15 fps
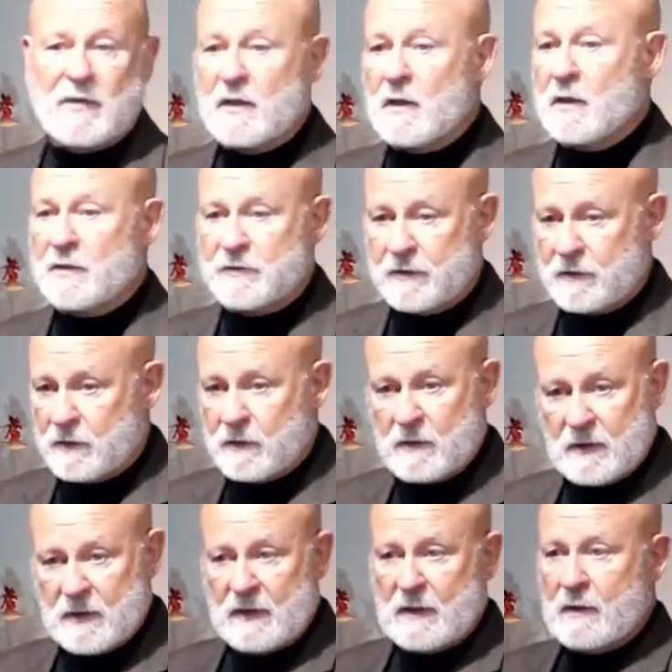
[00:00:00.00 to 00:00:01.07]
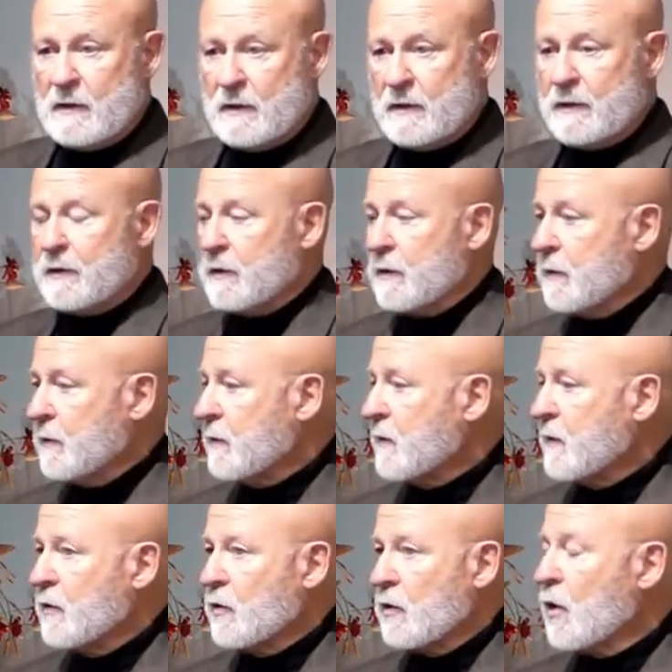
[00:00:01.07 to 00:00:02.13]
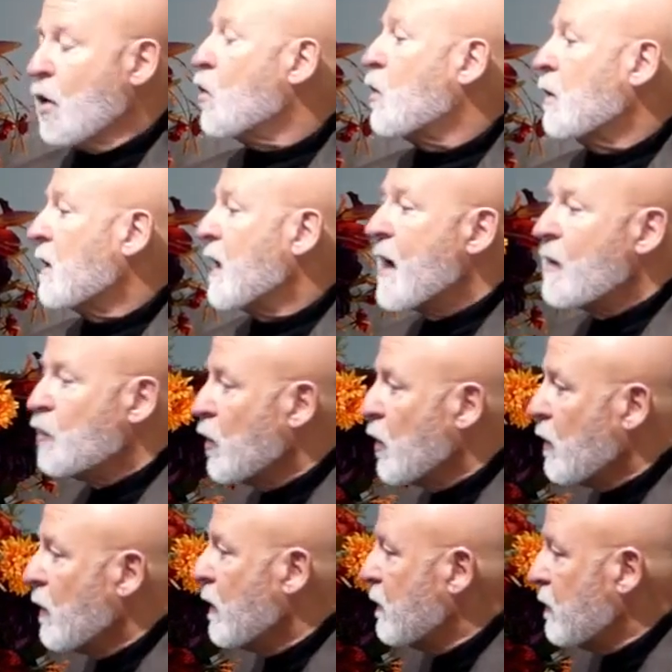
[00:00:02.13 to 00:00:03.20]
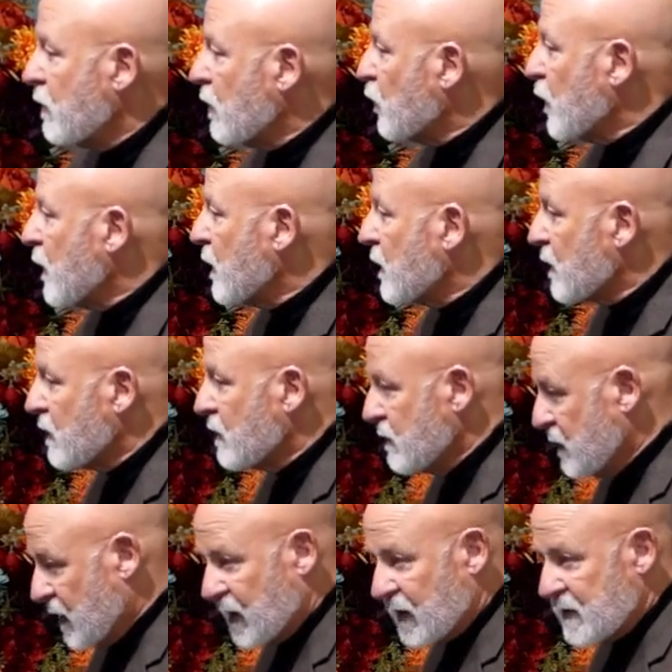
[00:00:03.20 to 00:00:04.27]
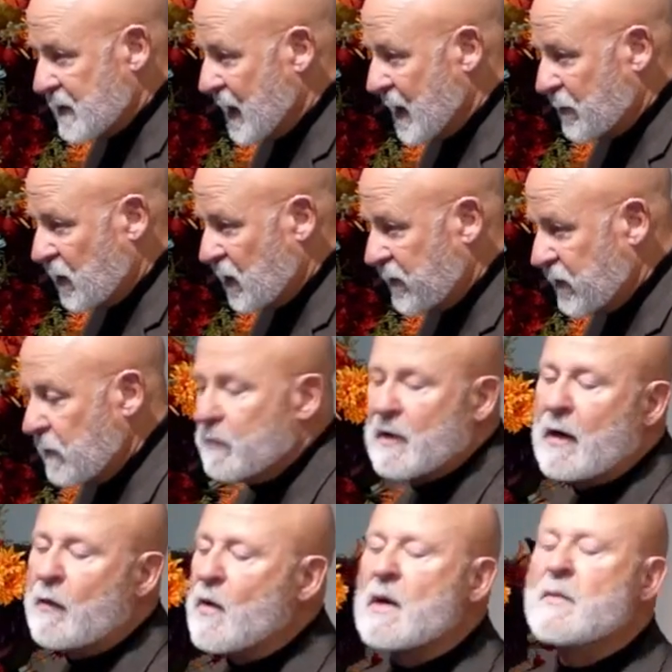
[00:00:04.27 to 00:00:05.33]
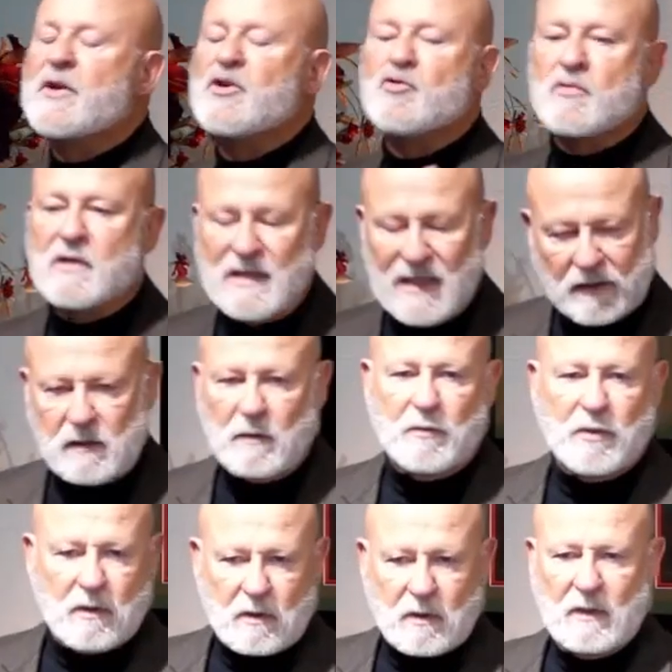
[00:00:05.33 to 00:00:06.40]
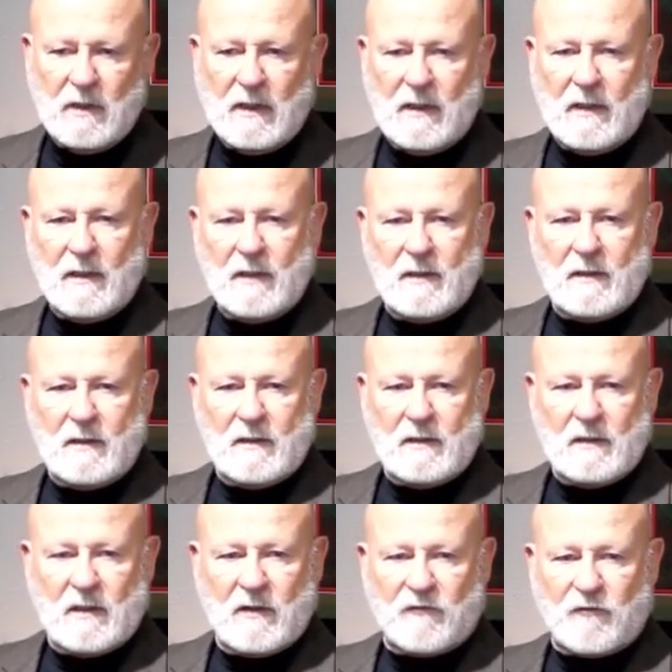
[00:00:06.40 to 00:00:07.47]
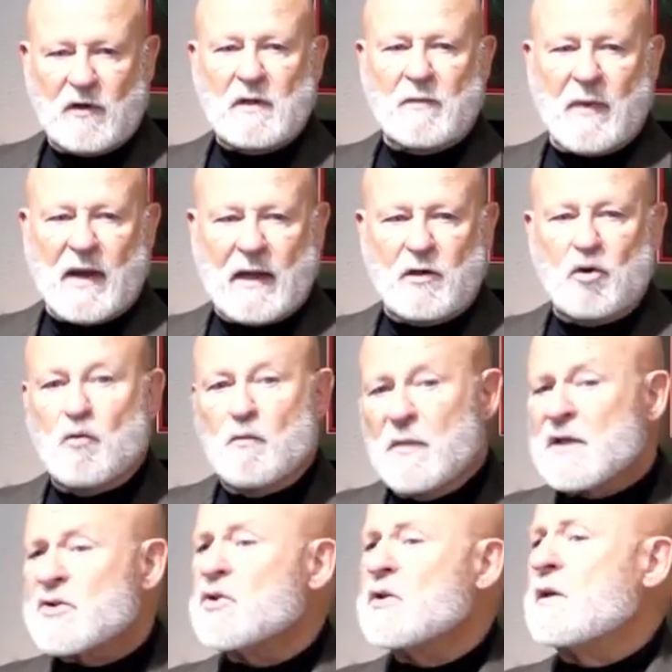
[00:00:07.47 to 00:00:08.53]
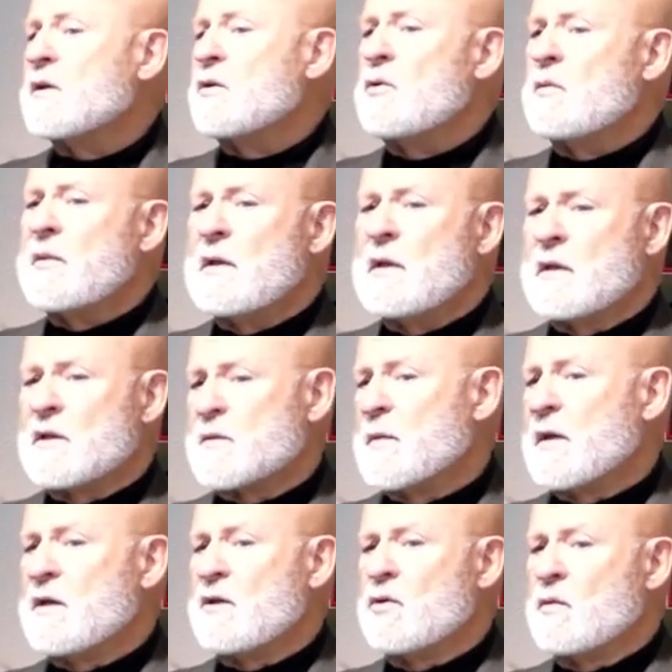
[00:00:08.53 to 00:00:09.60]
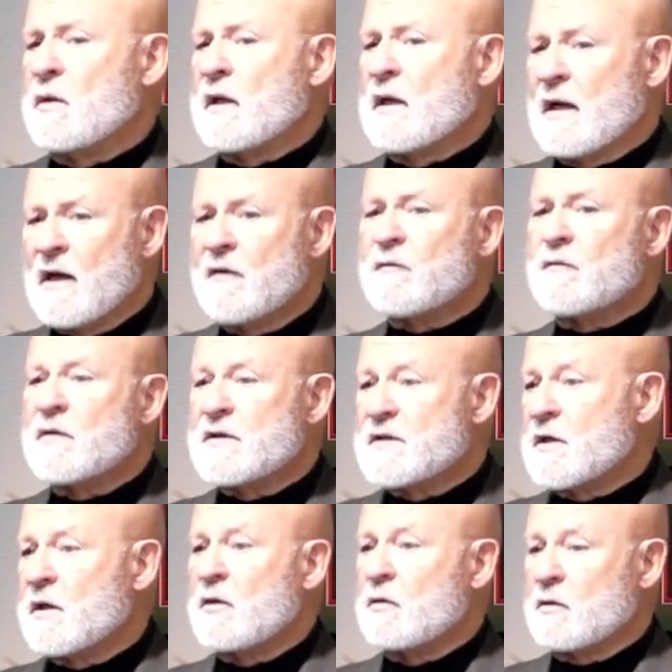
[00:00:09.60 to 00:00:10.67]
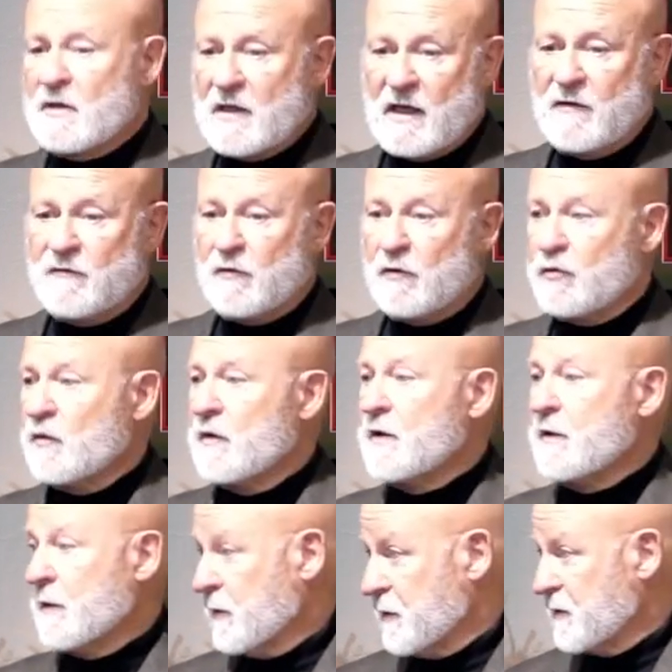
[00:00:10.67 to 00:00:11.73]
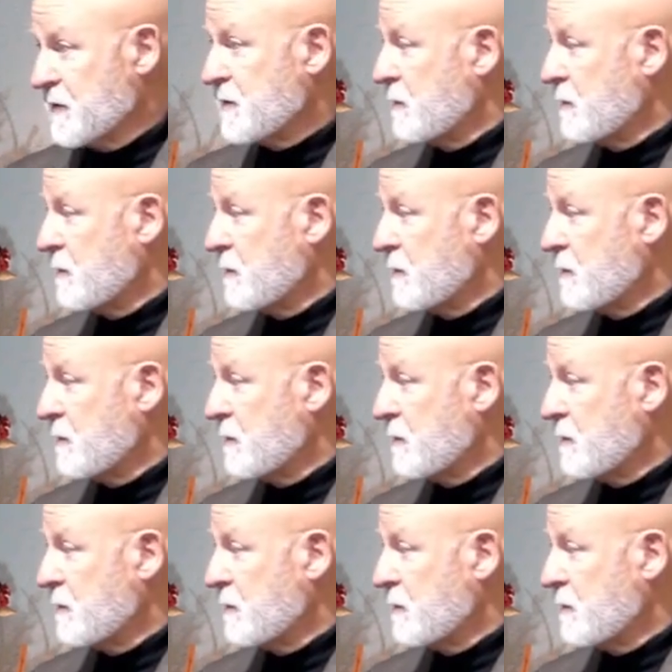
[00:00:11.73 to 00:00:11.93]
on your local library and you can read an example of it, but I recommend you get the book. friend of mine who mentioned it to me has been doing it every single day for 3 years.